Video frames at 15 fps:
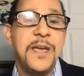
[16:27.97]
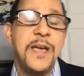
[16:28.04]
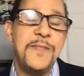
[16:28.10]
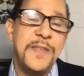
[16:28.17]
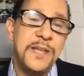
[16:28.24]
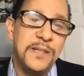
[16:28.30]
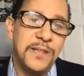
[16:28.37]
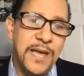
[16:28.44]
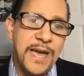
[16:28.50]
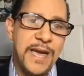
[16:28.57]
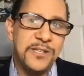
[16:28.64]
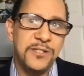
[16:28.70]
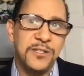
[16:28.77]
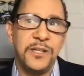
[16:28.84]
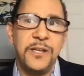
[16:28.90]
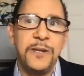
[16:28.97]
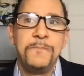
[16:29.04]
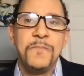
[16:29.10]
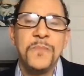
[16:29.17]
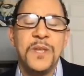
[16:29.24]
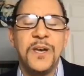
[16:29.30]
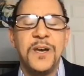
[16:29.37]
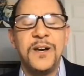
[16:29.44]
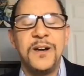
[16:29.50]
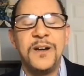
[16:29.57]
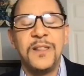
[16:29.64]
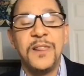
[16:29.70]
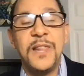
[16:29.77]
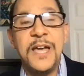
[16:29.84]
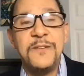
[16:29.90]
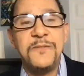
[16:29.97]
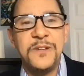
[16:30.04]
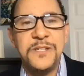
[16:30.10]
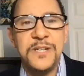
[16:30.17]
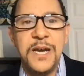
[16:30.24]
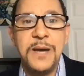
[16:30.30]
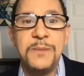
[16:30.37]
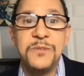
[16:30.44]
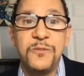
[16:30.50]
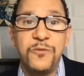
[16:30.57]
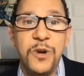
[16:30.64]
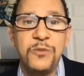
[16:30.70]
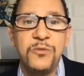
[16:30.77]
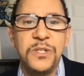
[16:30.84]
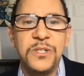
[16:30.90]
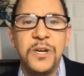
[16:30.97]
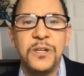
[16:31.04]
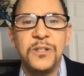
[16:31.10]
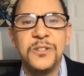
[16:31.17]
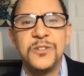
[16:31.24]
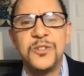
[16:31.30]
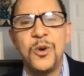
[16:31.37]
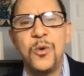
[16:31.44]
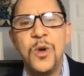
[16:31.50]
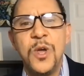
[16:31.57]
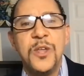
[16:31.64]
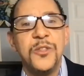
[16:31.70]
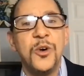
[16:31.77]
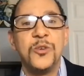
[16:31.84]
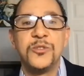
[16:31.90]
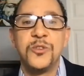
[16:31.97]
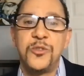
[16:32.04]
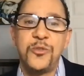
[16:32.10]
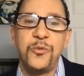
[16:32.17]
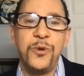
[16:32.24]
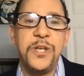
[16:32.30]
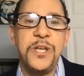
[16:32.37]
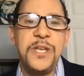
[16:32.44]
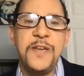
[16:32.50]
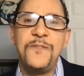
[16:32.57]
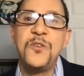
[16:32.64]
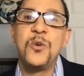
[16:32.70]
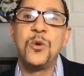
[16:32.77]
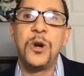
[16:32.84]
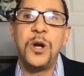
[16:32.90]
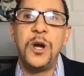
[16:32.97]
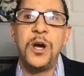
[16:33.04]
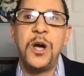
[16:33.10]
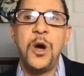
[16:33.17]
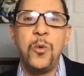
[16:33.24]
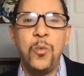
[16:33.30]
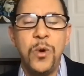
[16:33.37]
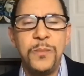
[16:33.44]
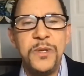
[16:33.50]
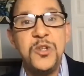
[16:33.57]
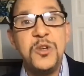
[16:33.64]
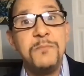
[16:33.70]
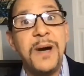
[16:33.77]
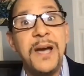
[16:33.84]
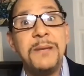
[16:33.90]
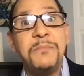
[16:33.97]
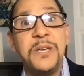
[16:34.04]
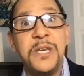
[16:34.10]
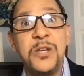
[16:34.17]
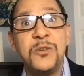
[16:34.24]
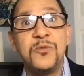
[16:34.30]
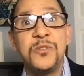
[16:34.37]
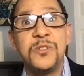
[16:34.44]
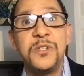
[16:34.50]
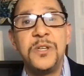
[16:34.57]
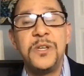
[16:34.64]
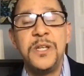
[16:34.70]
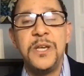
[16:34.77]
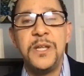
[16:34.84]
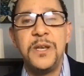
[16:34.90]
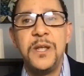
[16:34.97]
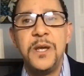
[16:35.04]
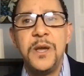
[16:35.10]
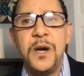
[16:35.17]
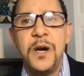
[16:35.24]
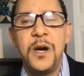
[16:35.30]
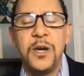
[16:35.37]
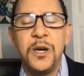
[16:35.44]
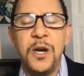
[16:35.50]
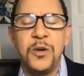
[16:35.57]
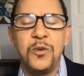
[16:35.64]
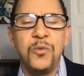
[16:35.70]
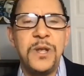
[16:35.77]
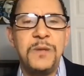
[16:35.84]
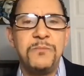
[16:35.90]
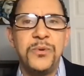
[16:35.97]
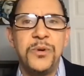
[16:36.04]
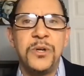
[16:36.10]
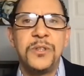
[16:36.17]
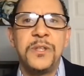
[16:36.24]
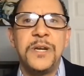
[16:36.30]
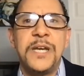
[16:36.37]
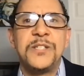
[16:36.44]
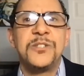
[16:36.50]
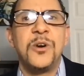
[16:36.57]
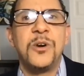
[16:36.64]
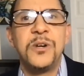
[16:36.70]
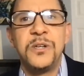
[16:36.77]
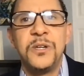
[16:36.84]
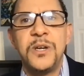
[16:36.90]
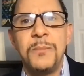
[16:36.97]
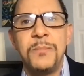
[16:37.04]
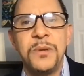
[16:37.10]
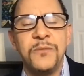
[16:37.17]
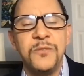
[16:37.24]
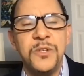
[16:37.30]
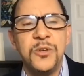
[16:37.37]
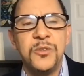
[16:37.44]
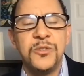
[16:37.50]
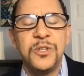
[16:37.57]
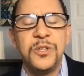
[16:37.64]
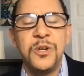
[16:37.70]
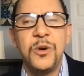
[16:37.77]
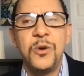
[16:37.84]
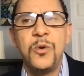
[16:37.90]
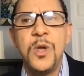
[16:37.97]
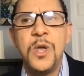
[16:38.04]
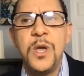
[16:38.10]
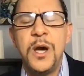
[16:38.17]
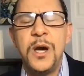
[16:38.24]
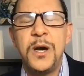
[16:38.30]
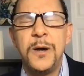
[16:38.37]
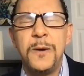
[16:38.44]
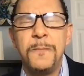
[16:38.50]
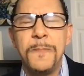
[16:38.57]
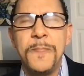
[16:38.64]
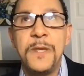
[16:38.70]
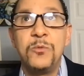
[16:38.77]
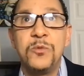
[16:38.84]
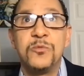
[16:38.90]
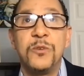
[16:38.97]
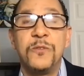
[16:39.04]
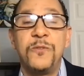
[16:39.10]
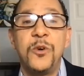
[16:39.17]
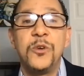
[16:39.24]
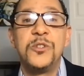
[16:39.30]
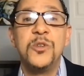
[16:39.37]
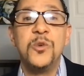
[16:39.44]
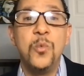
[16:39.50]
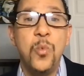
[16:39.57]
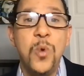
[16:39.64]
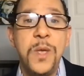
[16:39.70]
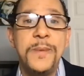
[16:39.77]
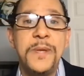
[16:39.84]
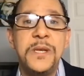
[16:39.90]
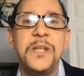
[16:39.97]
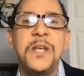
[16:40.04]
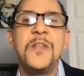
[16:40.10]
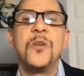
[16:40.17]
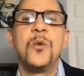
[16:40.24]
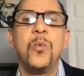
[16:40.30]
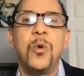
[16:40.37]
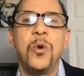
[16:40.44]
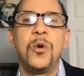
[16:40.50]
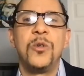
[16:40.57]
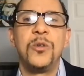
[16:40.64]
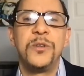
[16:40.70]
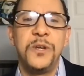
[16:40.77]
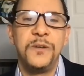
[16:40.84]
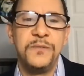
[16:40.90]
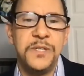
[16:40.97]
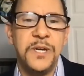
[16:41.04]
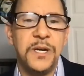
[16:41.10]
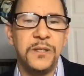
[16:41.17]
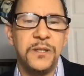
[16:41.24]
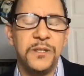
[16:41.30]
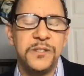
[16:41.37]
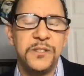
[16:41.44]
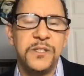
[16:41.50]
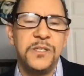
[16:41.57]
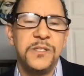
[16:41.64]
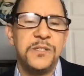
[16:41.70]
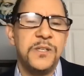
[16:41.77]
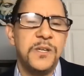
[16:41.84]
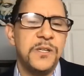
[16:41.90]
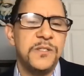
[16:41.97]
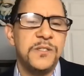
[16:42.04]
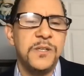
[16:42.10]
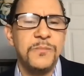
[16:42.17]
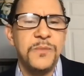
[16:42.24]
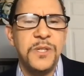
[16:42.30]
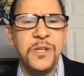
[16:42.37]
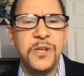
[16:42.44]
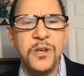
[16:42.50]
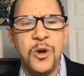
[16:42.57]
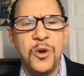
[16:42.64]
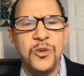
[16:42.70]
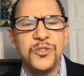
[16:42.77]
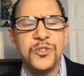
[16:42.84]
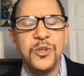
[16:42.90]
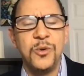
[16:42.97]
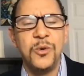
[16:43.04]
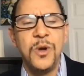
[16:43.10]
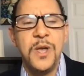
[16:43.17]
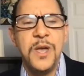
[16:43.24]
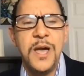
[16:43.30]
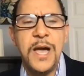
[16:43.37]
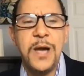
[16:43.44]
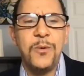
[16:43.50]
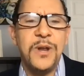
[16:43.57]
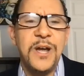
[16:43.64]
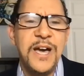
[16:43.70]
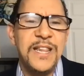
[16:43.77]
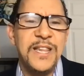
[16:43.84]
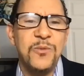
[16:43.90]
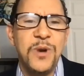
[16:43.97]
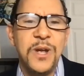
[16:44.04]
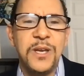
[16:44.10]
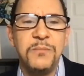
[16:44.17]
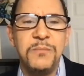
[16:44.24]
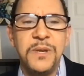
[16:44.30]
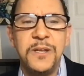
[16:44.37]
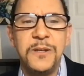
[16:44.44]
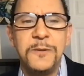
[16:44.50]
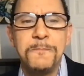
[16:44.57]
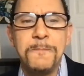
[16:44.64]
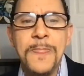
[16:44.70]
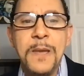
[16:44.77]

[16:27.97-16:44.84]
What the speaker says: And then lastly, Life and Times of Frederick Douglass. So those are 3. If you're a woman, you might be interested in a great book that I started a couple of years ago, that was referred to Women in the World of Douglass, is something that also I would highly recommend.